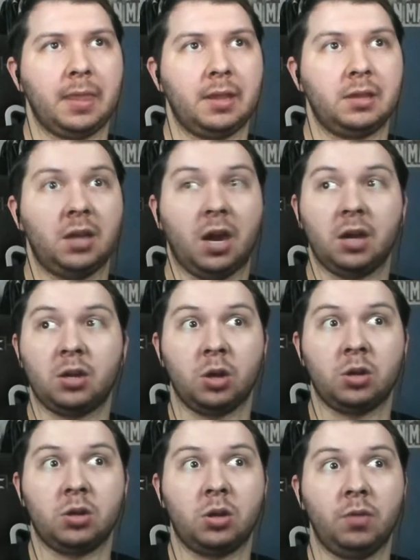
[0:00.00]
Y'all
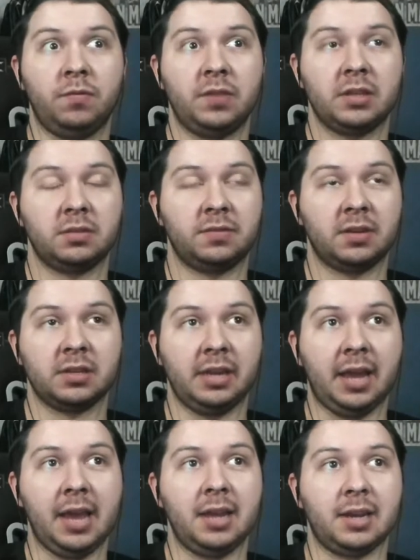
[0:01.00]
go fix the fucking
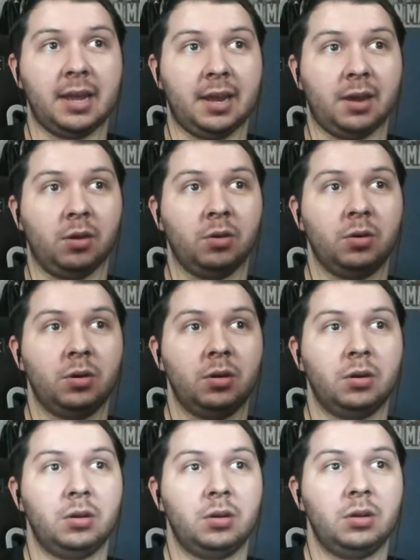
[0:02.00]
gate now.
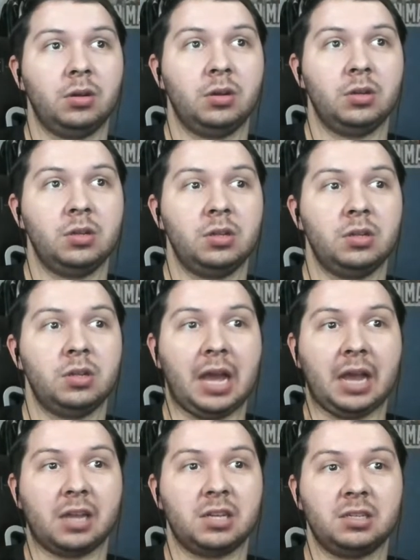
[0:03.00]

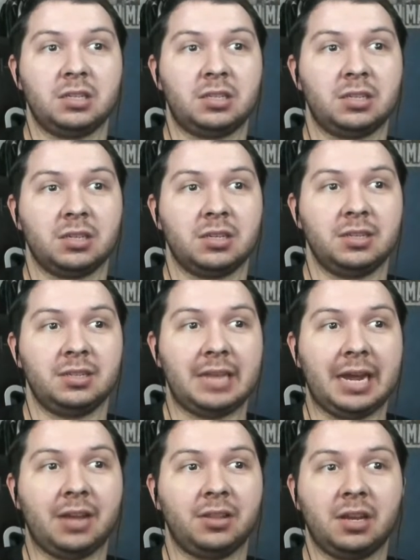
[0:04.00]
Cause, cause now
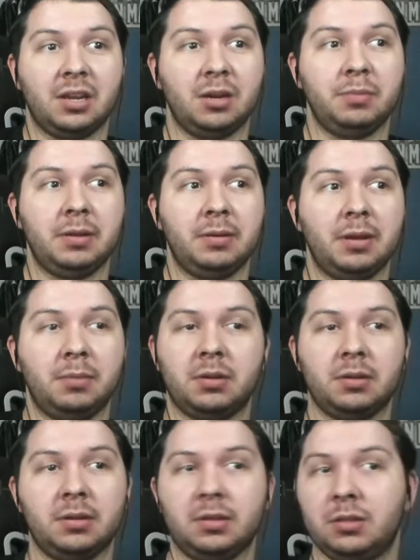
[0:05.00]
they're gonna be able
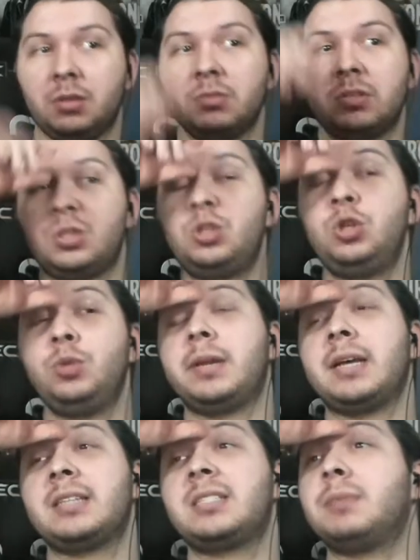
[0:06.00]
to, those stupid
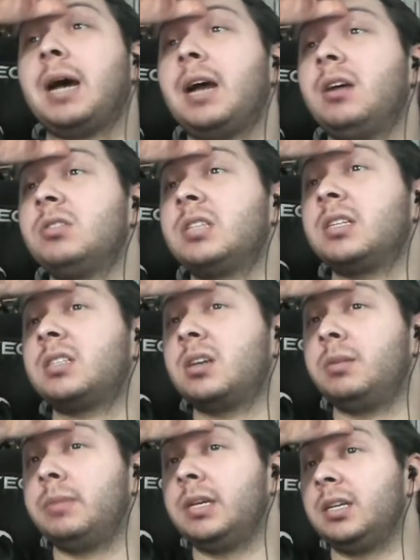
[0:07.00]
ass smiles get to come
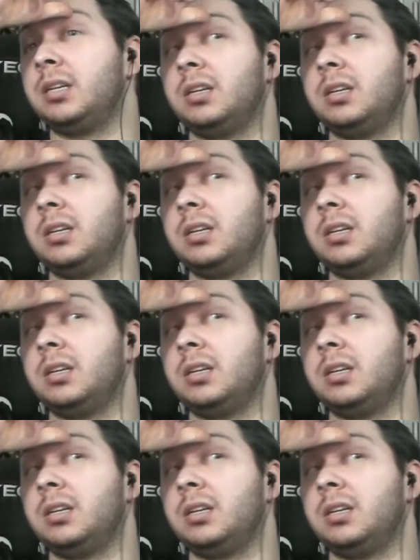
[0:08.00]
in.